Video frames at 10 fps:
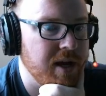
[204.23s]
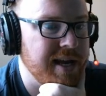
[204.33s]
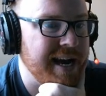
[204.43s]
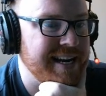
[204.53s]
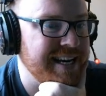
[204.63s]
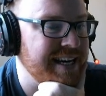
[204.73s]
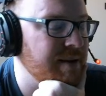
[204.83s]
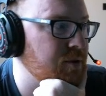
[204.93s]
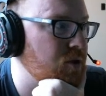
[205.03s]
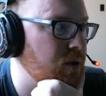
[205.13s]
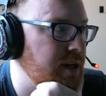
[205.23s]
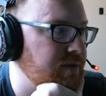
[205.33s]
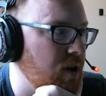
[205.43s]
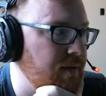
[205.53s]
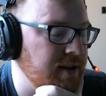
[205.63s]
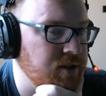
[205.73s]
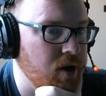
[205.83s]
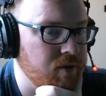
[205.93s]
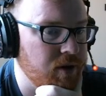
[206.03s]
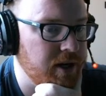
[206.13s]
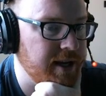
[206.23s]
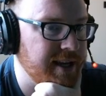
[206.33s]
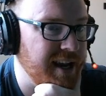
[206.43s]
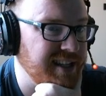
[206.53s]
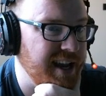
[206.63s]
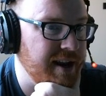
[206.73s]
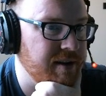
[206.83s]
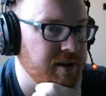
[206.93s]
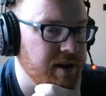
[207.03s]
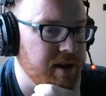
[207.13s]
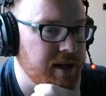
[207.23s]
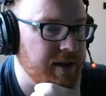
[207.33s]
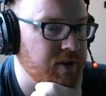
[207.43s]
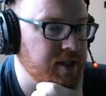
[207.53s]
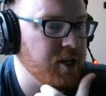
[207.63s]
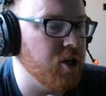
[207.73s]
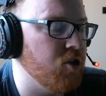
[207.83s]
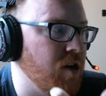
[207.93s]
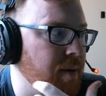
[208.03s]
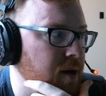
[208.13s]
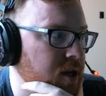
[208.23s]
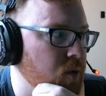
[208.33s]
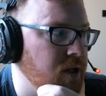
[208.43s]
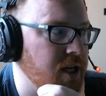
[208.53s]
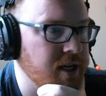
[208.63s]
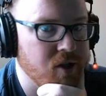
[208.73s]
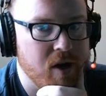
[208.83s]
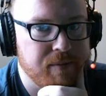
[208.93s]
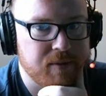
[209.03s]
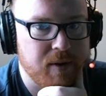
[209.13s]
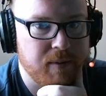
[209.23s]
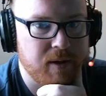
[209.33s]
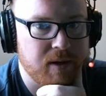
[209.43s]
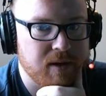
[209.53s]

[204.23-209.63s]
I need him to call ace 5, ace 9 really, and king 10, because he could trap with like queen jack of diamonds maybe,